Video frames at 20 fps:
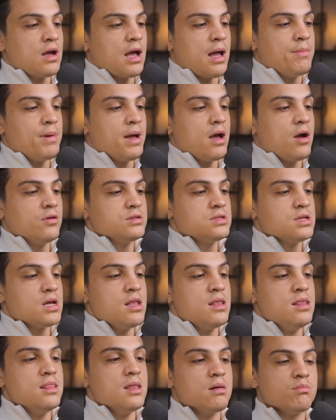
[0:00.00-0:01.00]
about
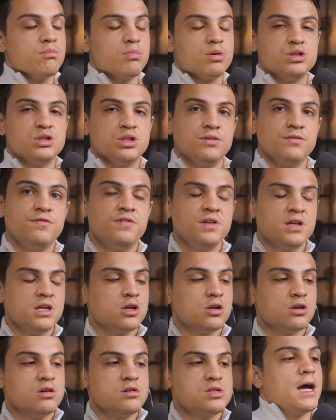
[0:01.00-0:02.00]
numbers and
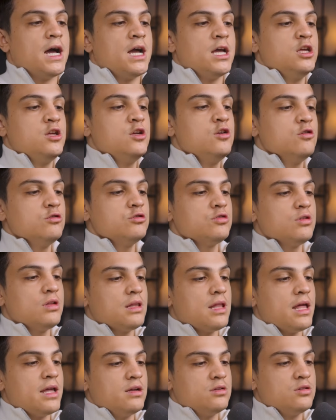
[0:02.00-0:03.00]
figures, I usually
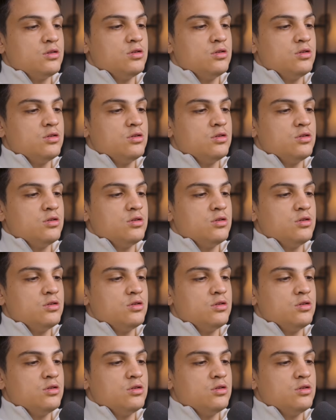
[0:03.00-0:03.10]
like to